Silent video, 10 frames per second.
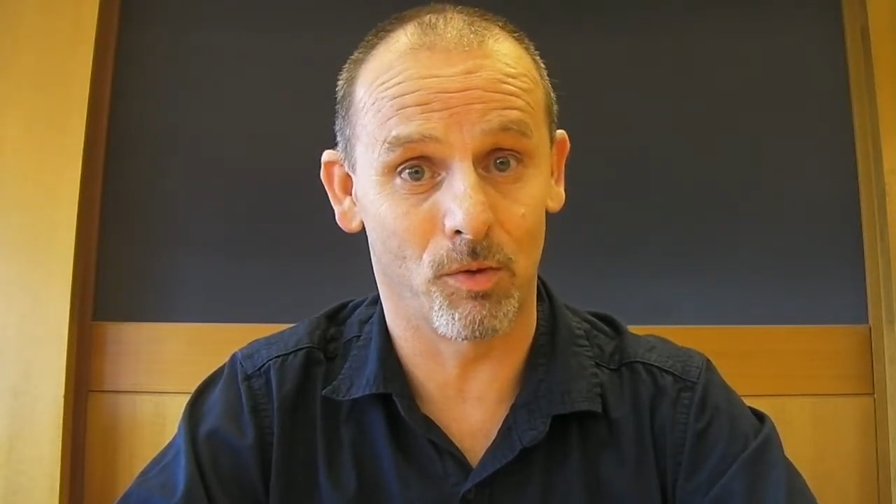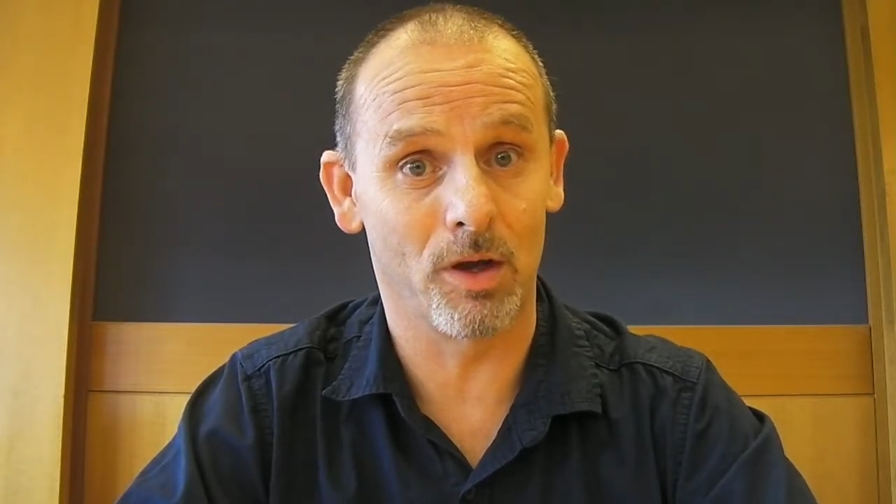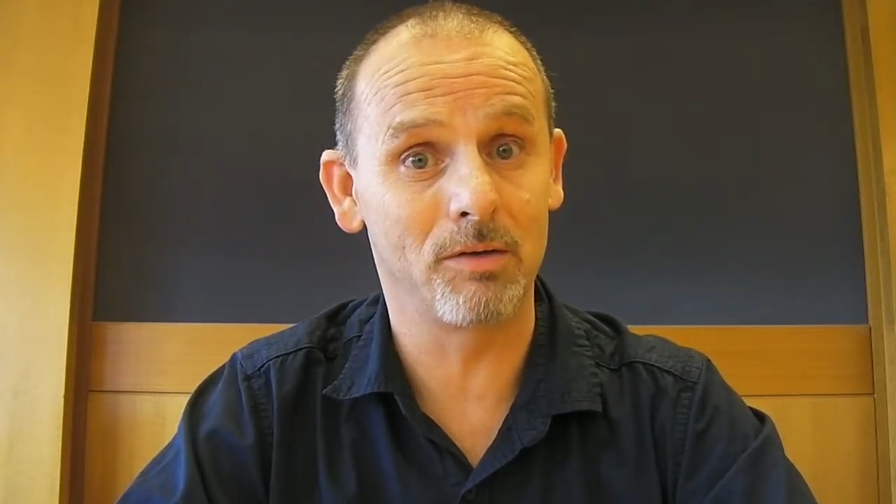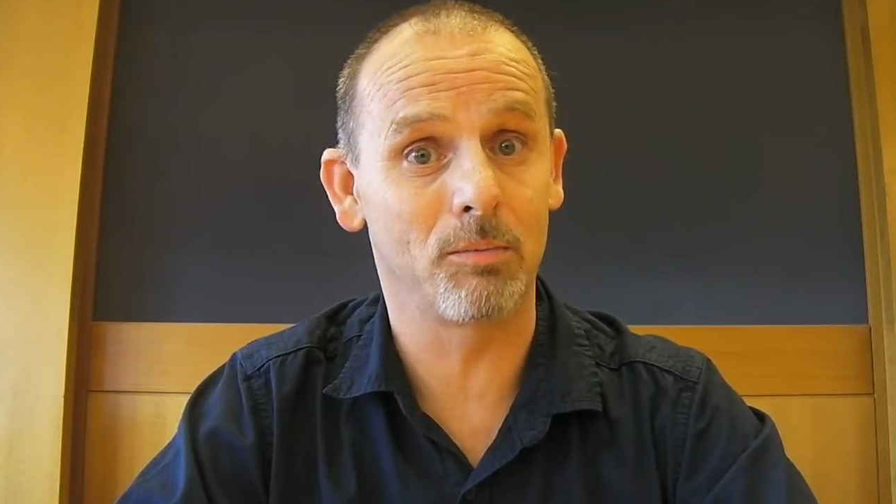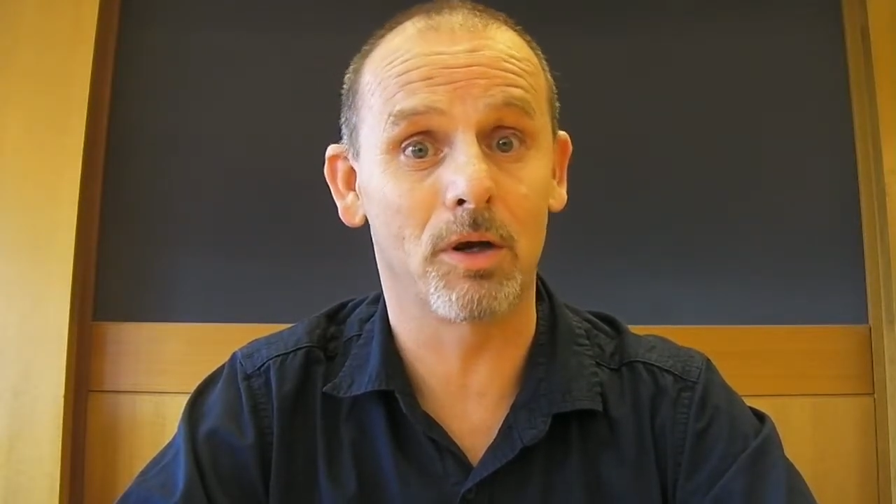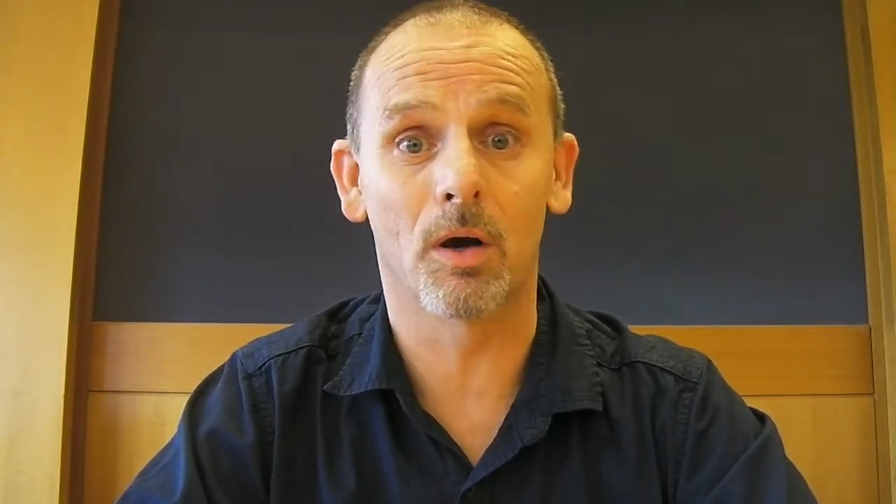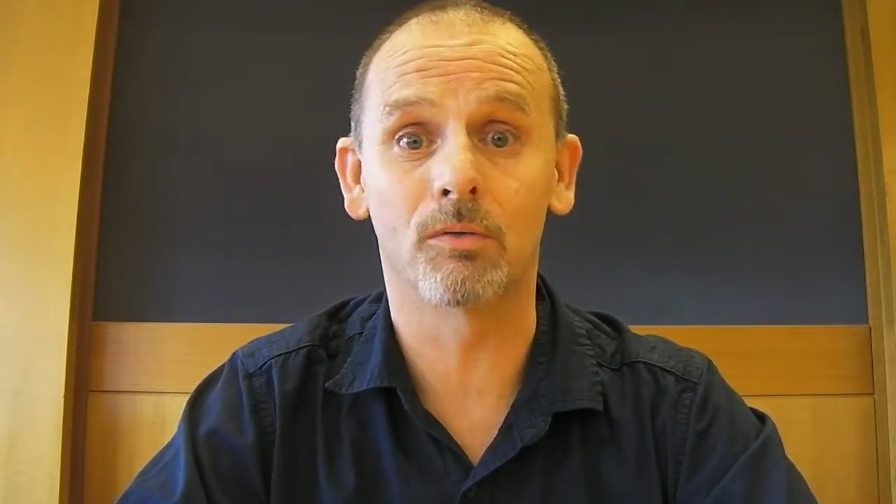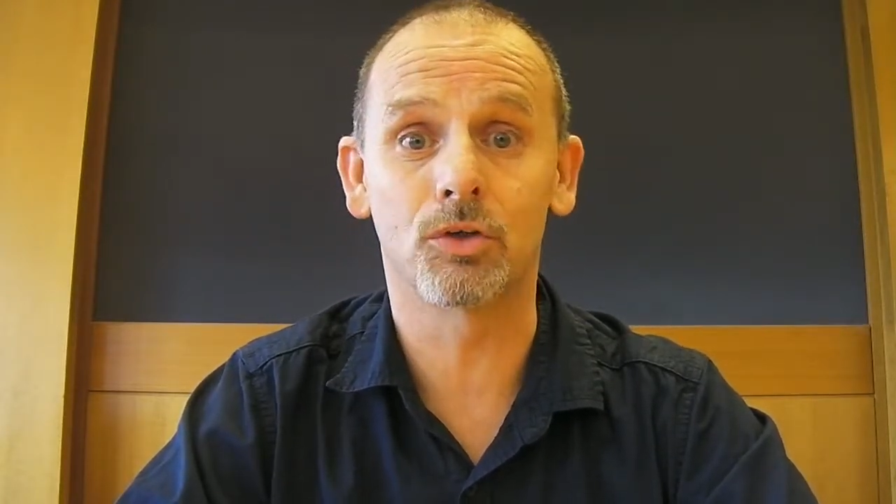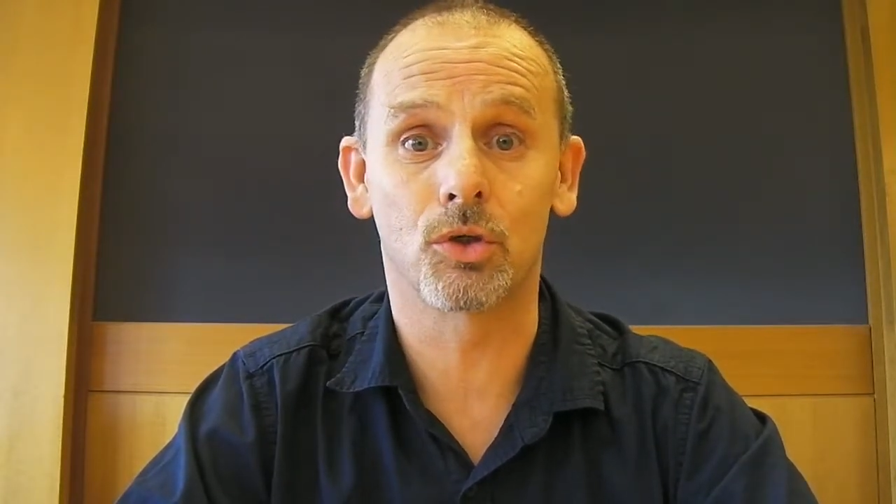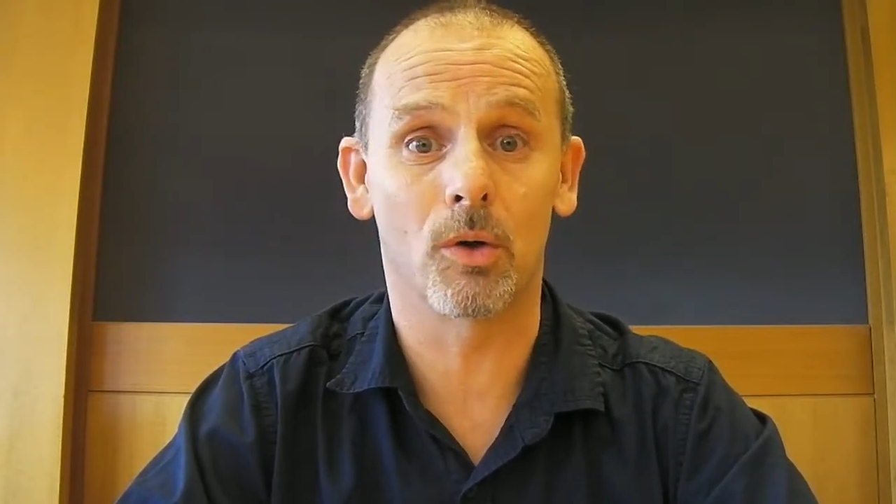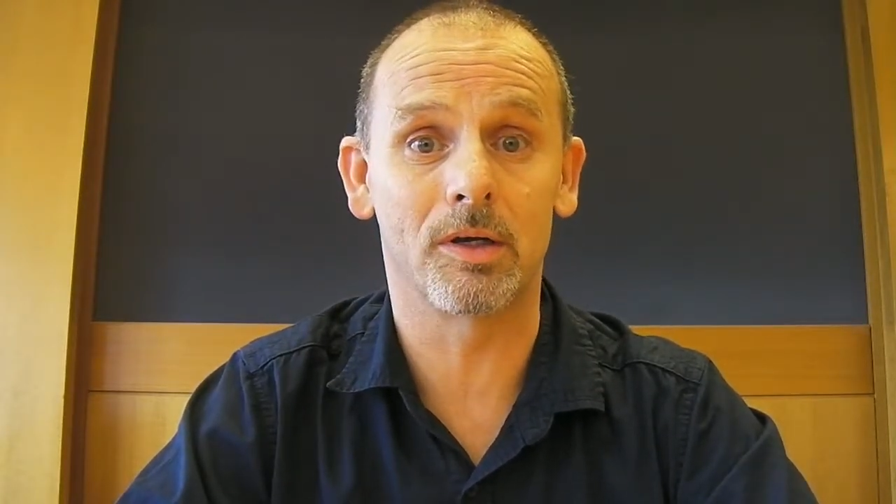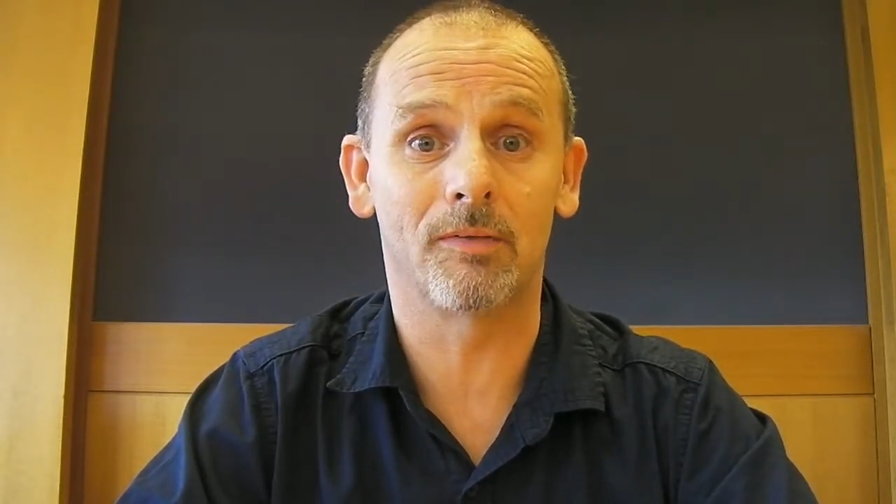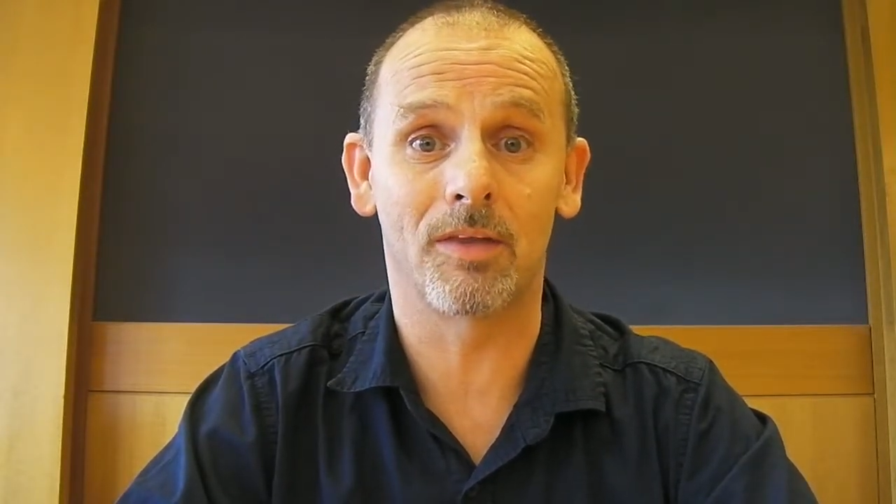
1, been overjoyed at